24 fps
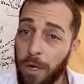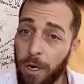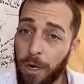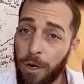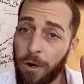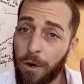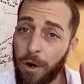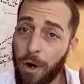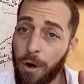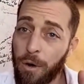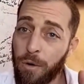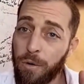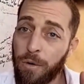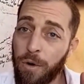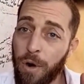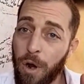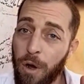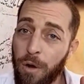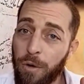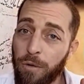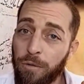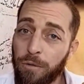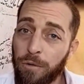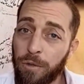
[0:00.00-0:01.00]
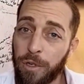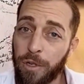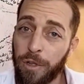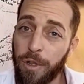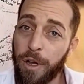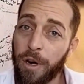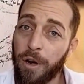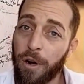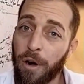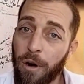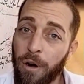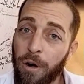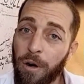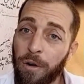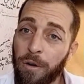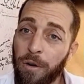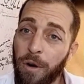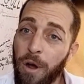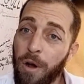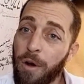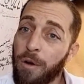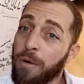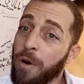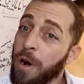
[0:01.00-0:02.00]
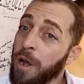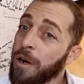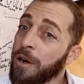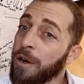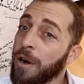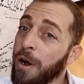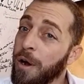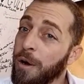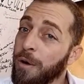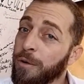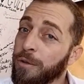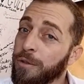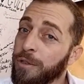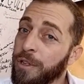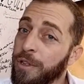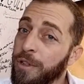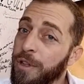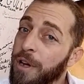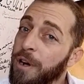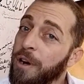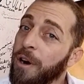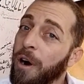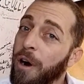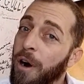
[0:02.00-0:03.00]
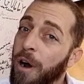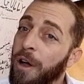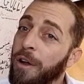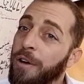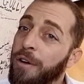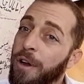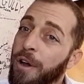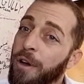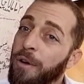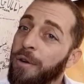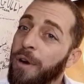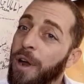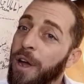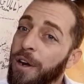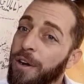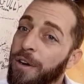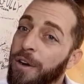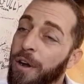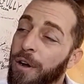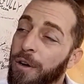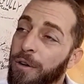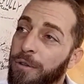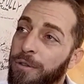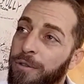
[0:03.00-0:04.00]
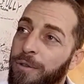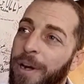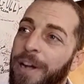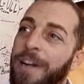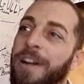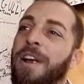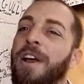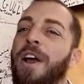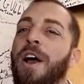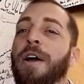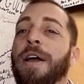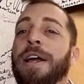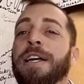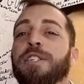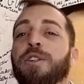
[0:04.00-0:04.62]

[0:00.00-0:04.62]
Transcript: because there are known knowns and there are known unknowns and there are unknown unknowns, right?